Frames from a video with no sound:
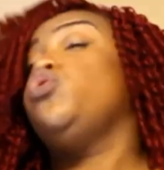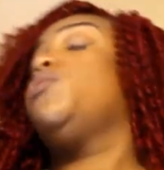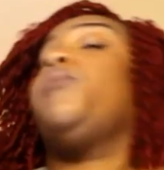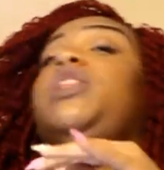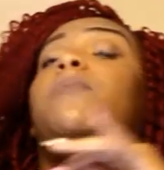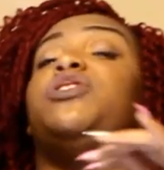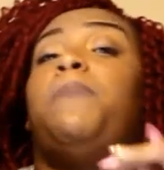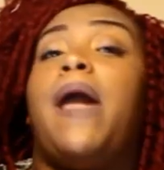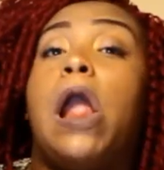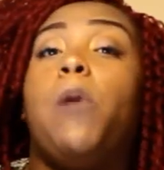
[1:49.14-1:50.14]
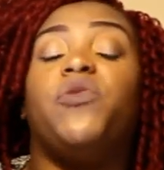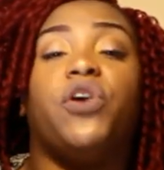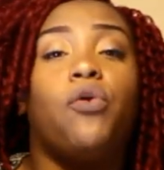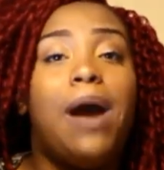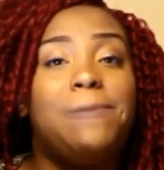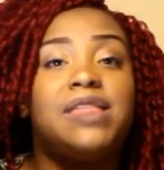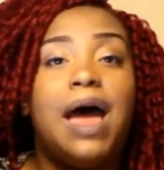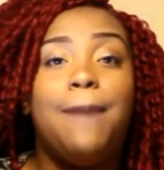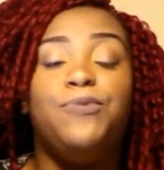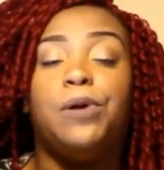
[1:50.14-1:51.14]
Pretty much pair it with a crop
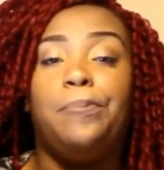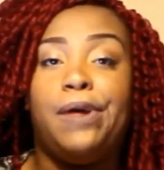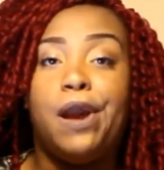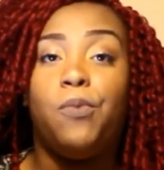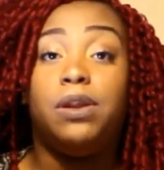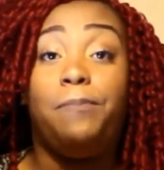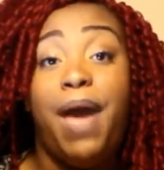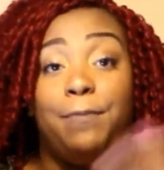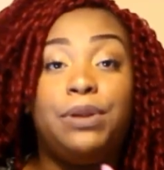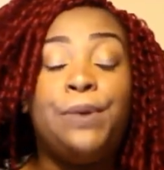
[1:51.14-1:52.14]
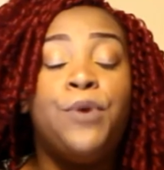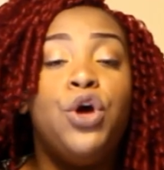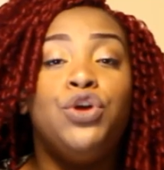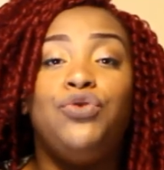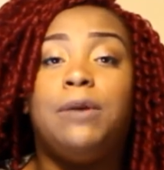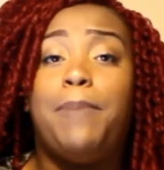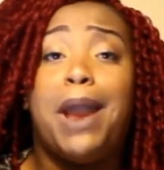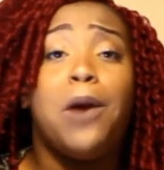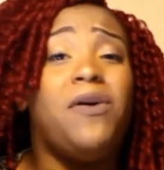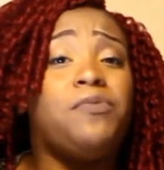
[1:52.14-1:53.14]
top, you can pair it with a peplum, you can
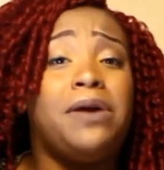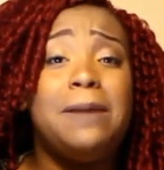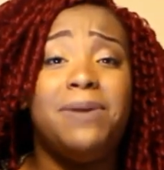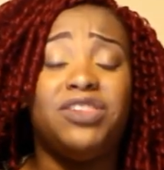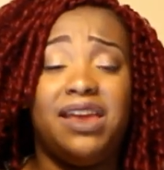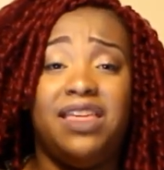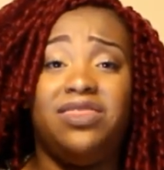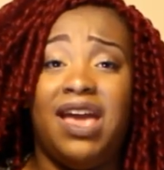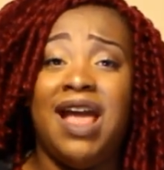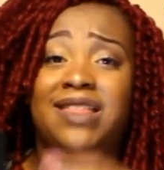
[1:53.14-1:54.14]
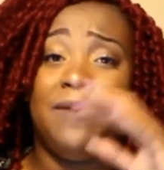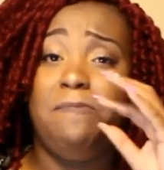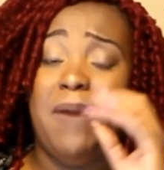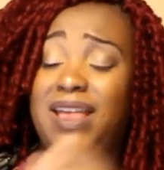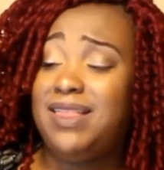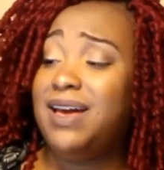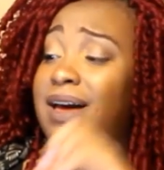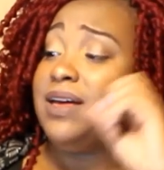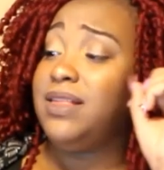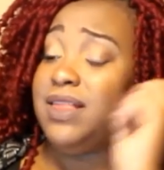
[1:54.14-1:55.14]
pair it with pretty much anything. It's a basic
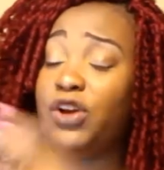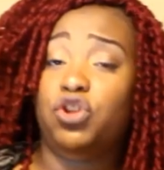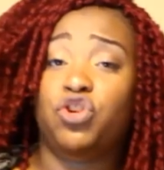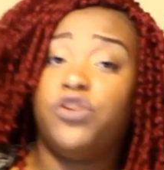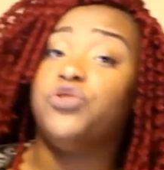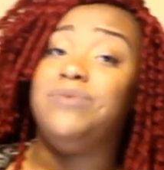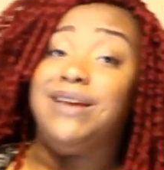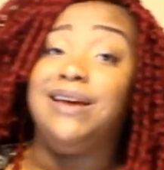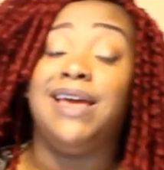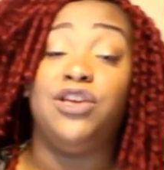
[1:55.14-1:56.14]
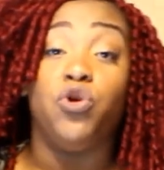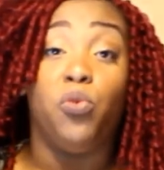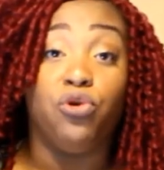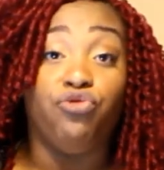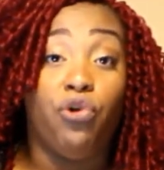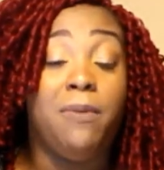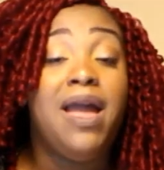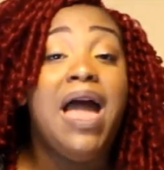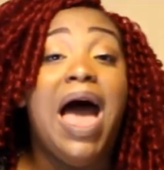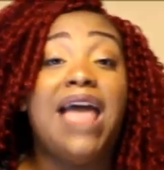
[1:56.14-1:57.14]
signature that you need in your wardrobe.
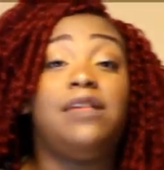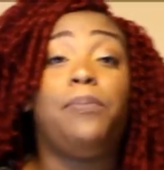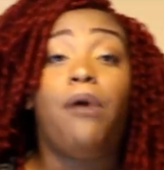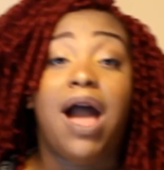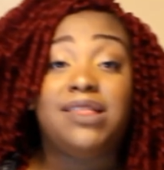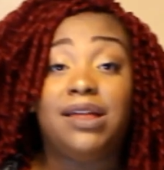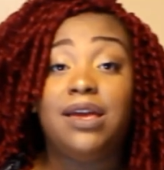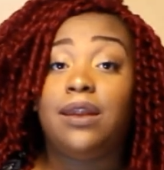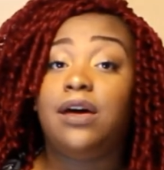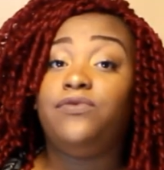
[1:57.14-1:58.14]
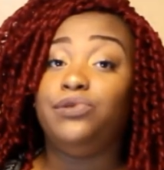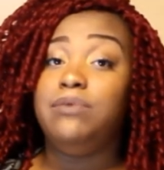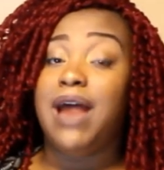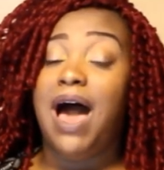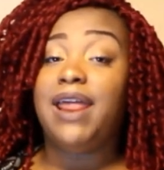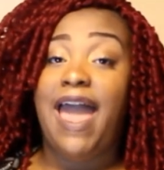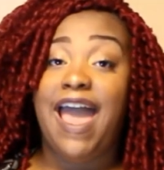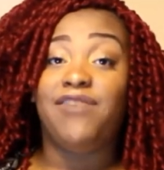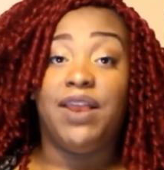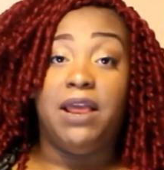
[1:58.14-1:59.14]
I surprisingly enough do not
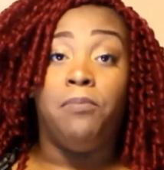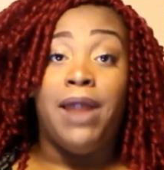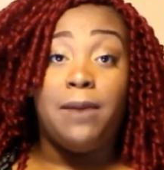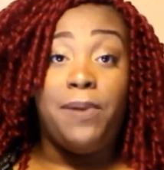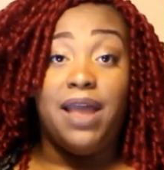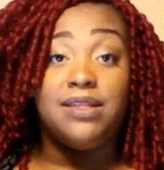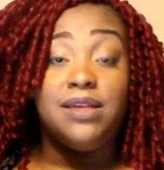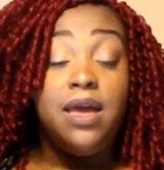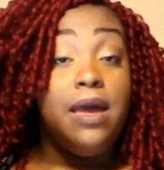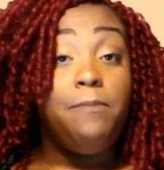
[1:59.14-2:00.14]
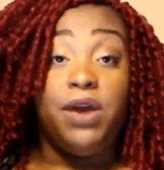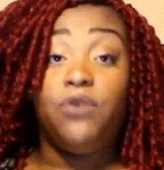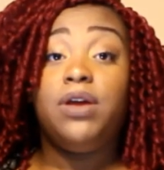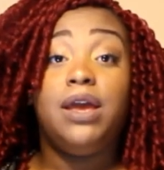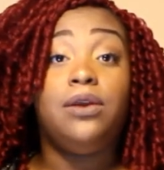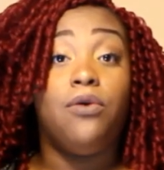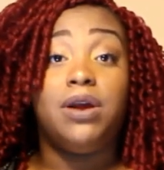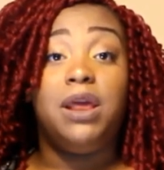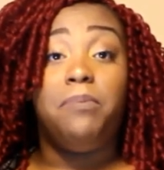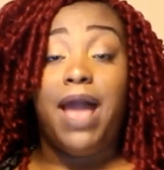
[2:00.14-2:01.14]
have any black pants period or
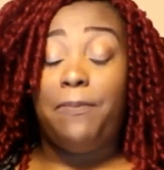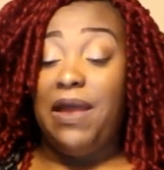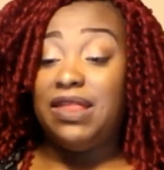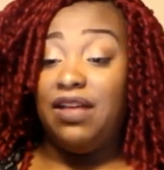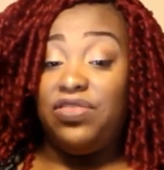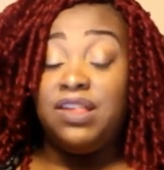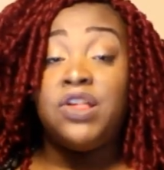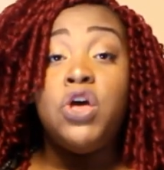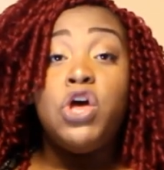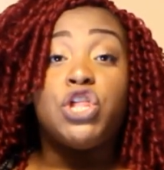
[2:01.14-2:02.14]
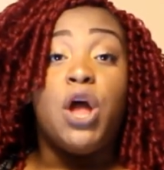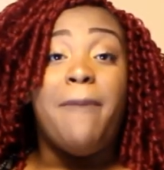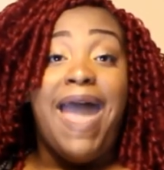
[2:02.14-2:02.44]
any black pants like this, so I'm